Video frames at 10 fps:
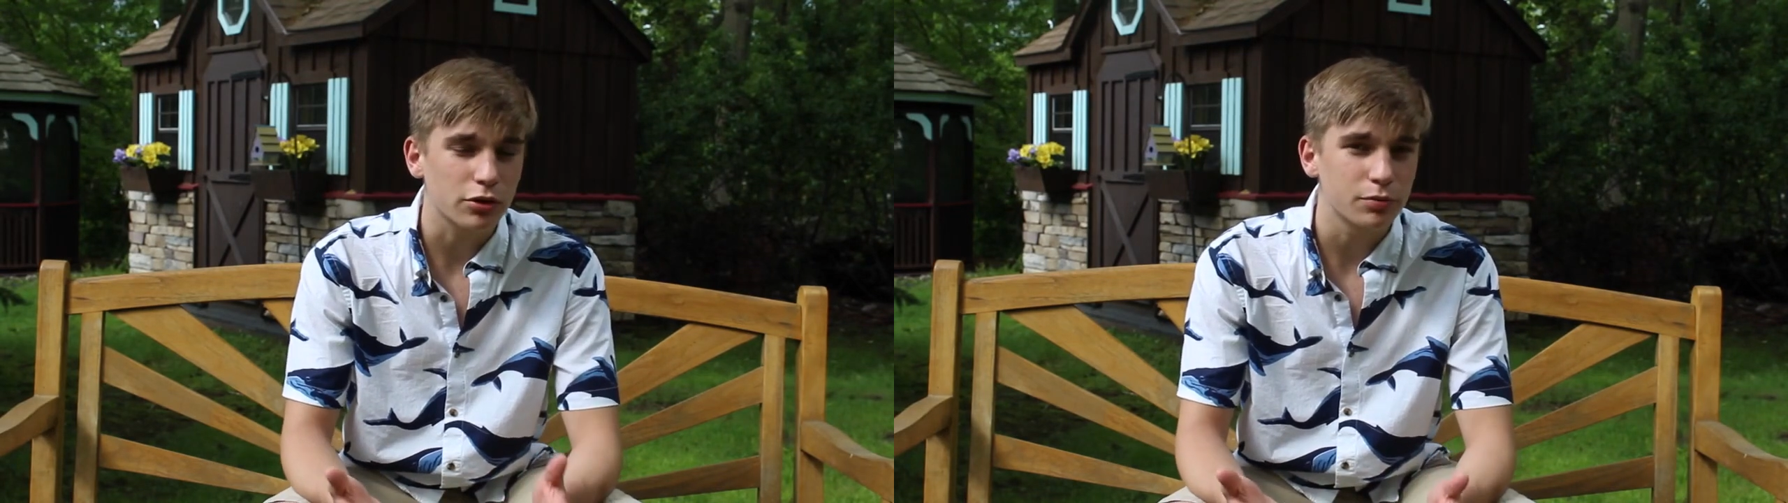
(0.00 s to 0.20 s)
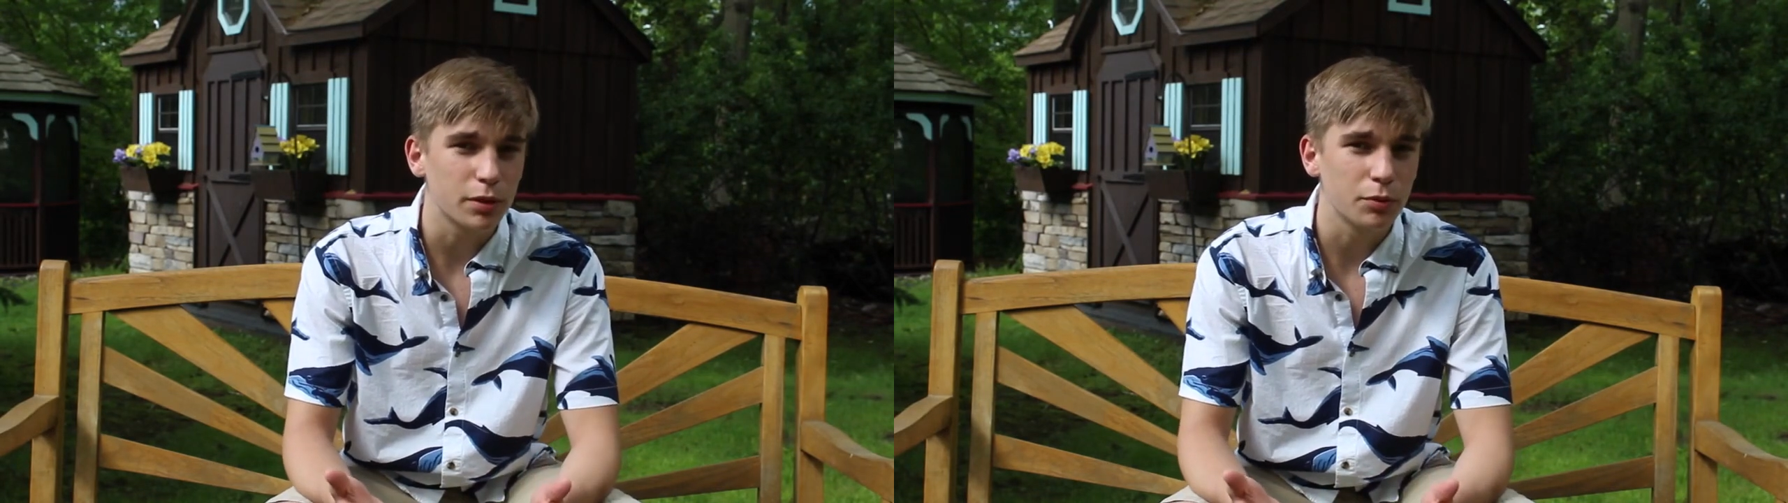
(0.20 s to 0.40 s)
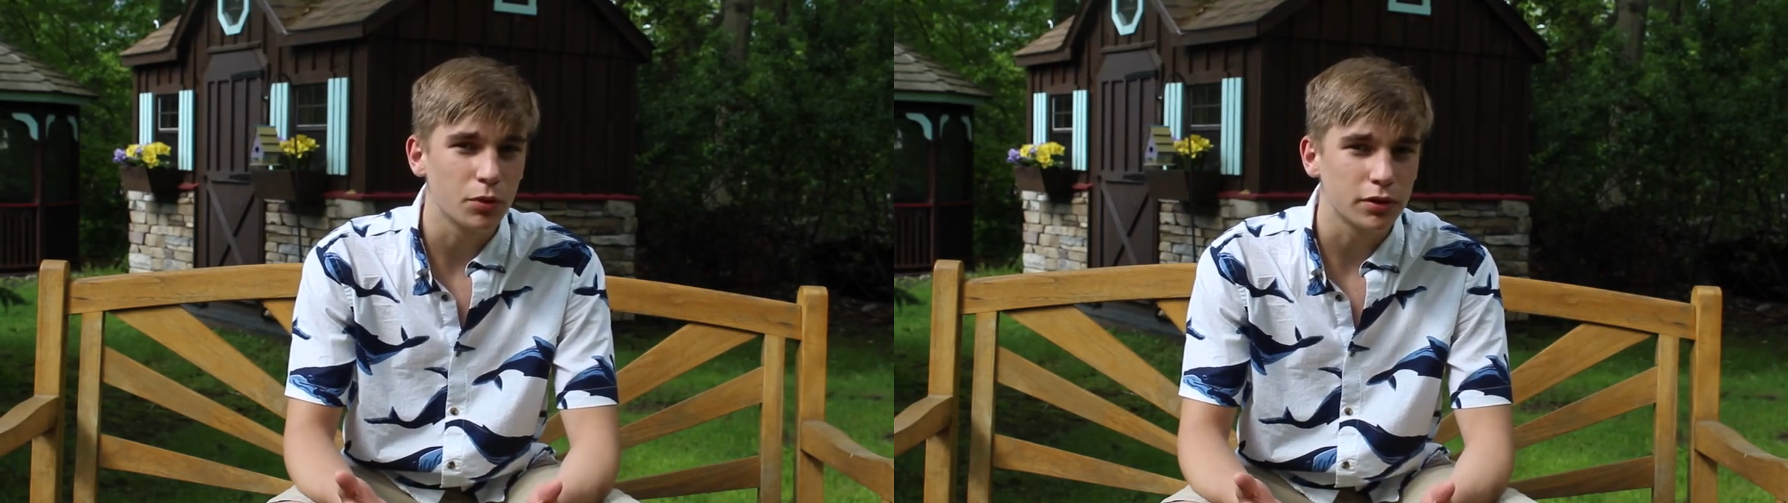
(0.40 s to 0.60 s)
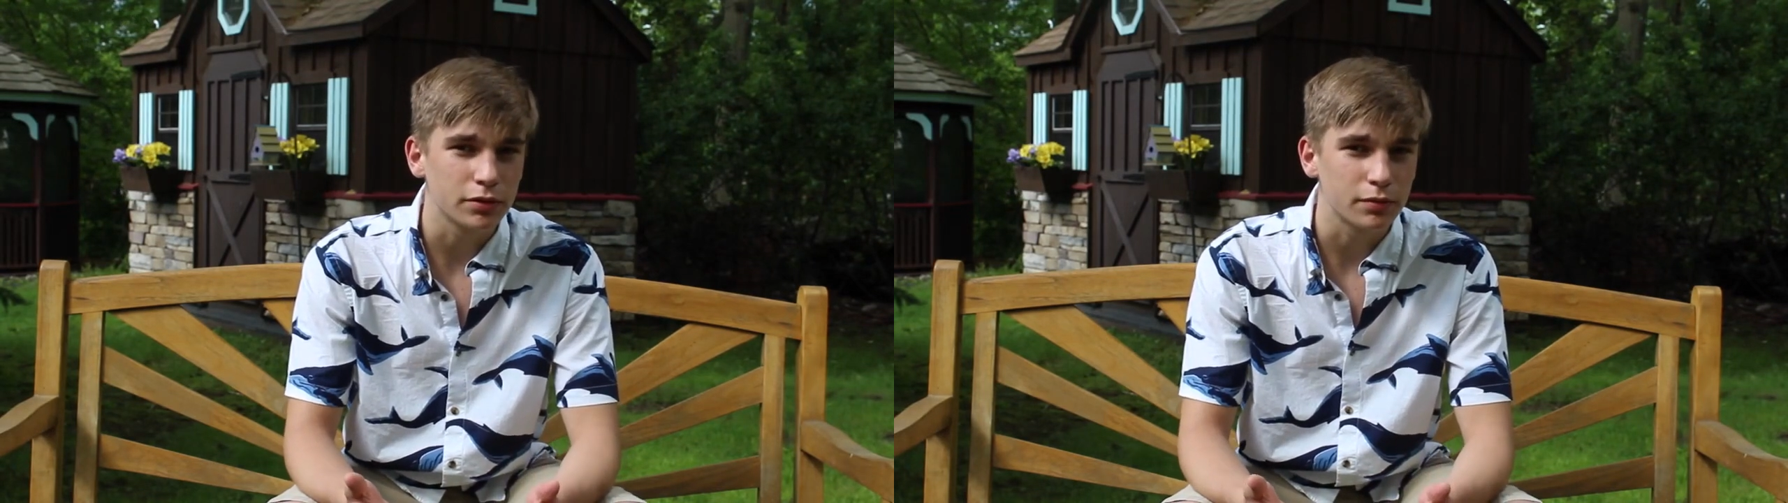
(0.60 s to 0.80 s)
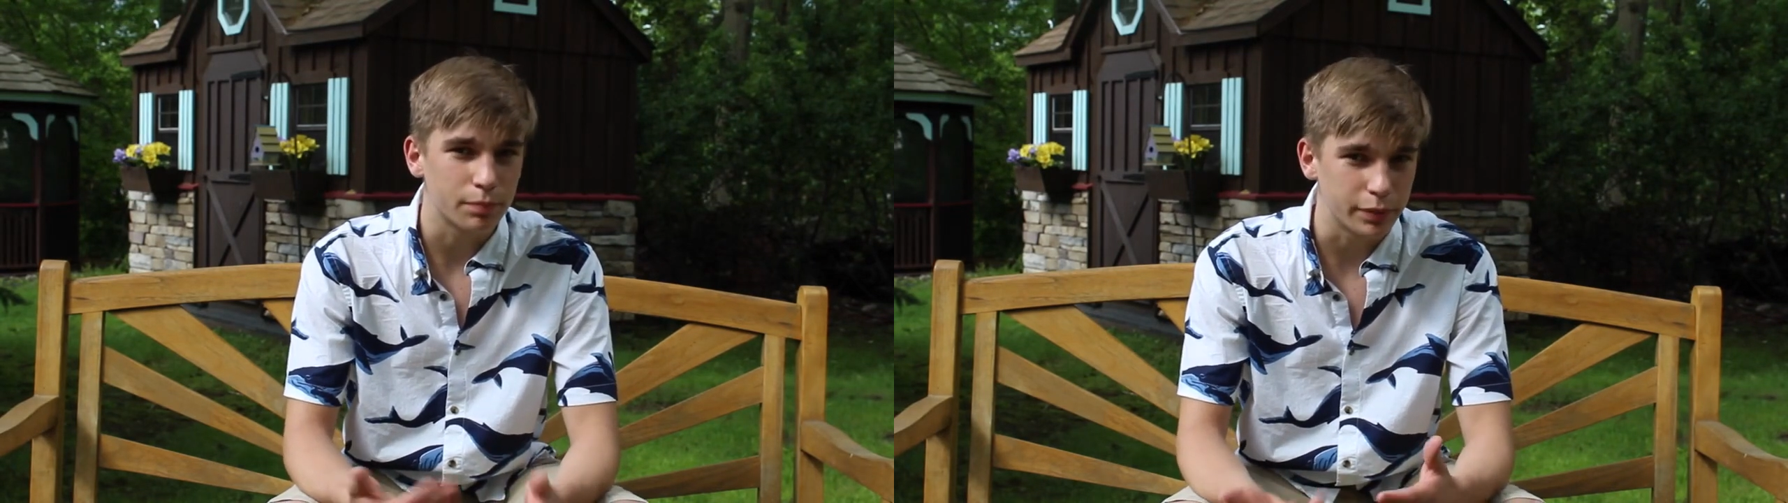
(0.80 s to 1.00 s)
It's made me want
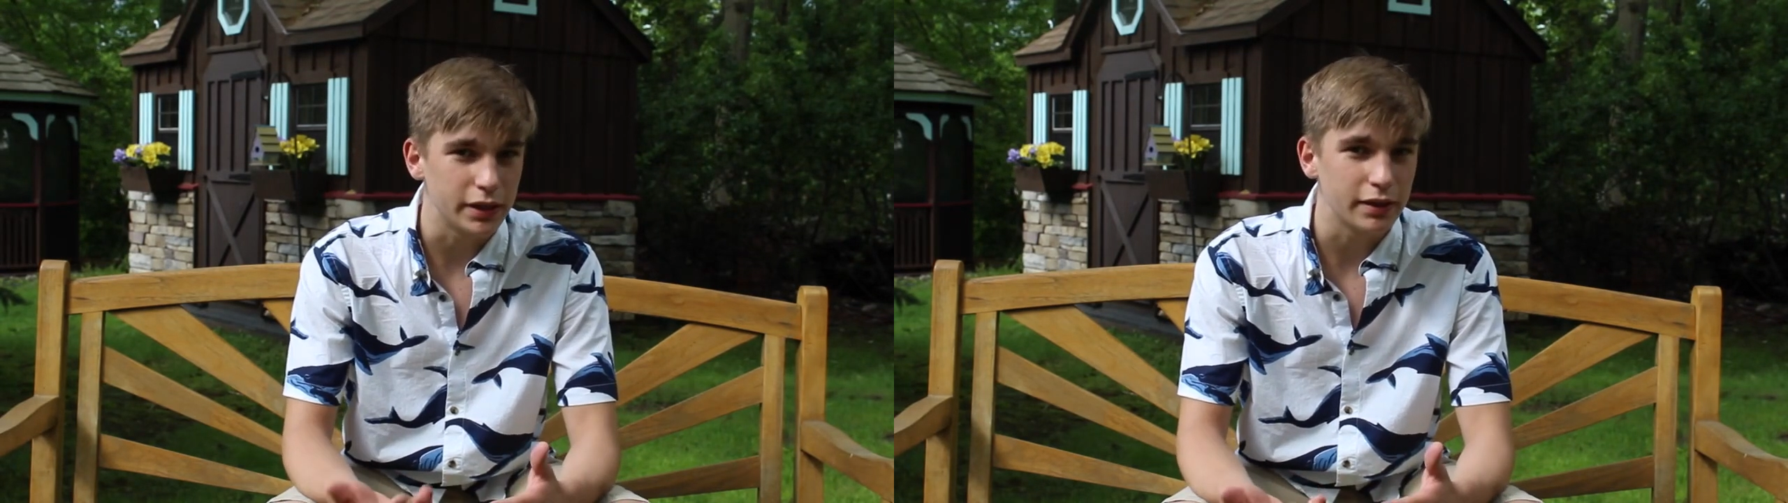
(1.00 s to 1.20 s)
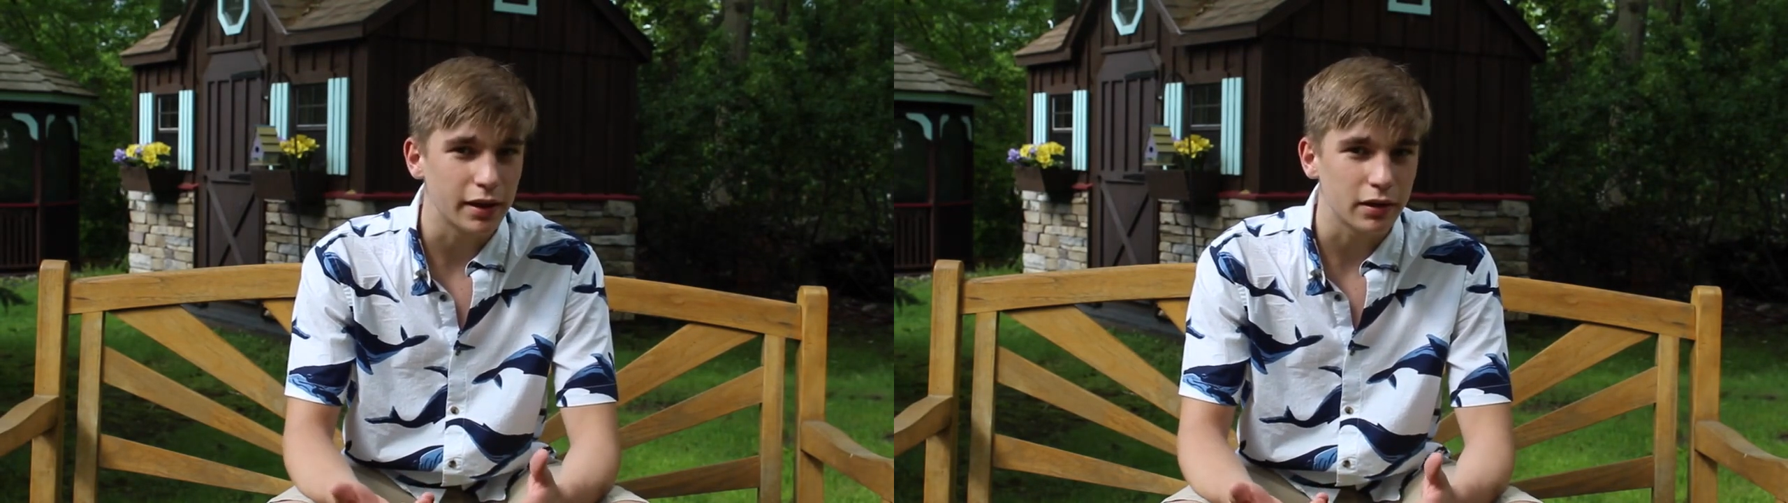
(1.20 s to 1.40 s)
to be there